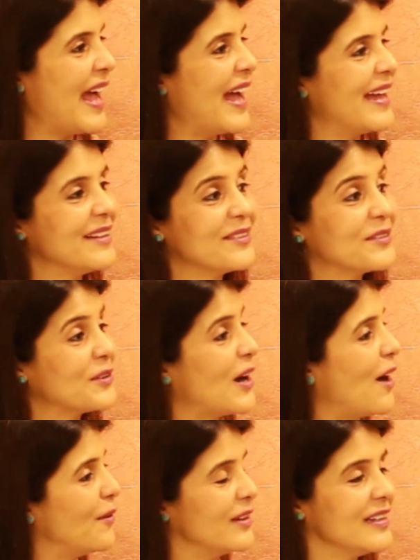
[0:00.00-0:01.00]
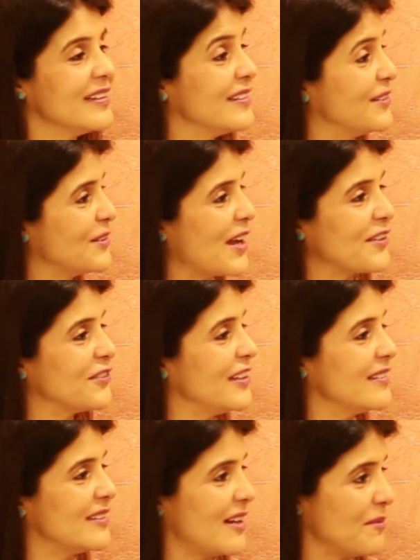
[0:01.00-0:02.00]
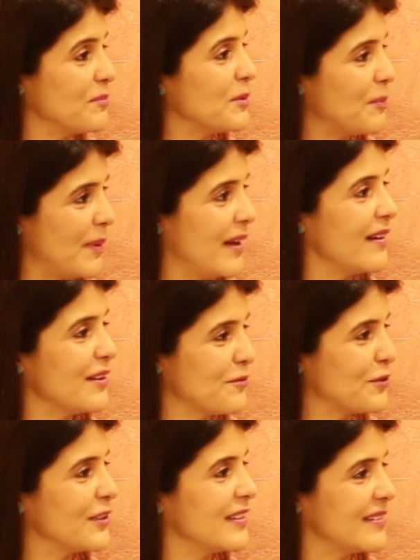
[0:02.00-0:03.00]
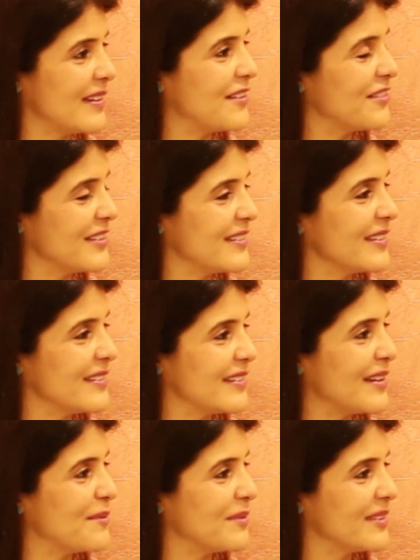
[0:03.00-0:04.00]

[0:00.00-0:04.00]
And so how early did you actually start preparing for these entrance exams?